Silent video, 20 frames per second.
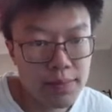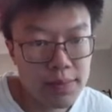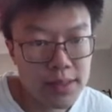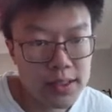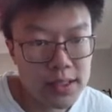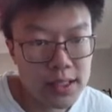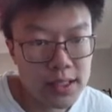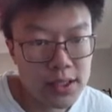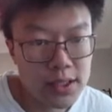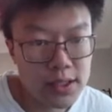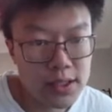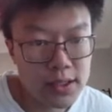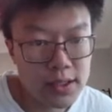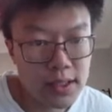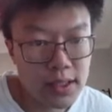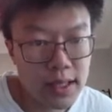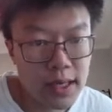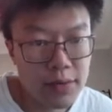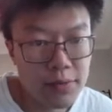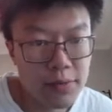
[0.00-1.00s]
positions
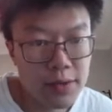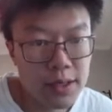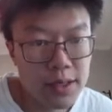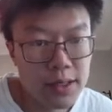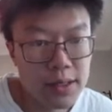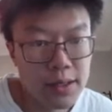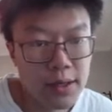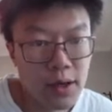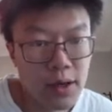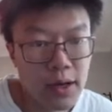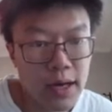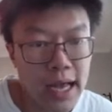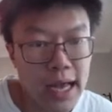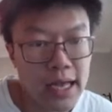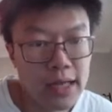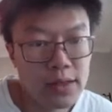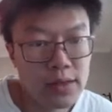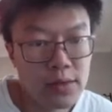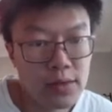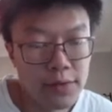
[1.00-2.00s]
that we are at,